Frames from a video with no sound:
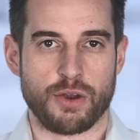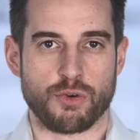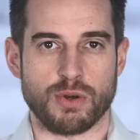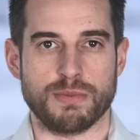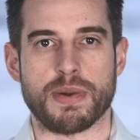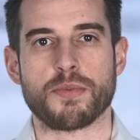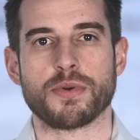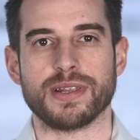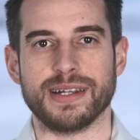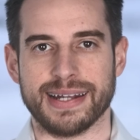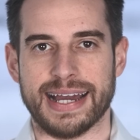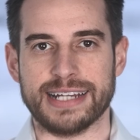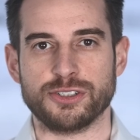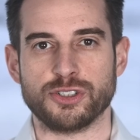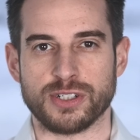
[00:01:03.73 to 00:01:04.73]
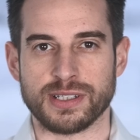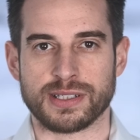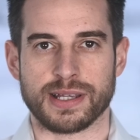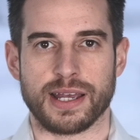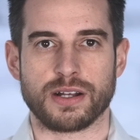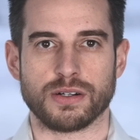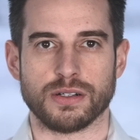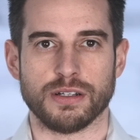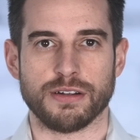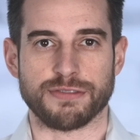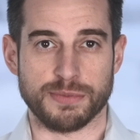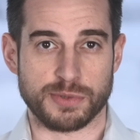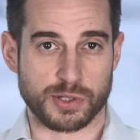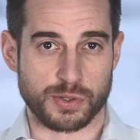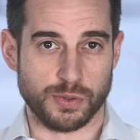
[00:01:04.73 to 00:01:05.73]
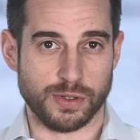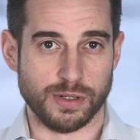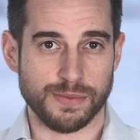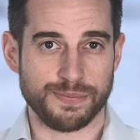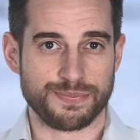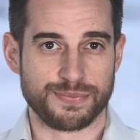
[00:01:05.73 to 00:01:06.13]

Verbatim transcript: Remember the nitrogen cycle from school?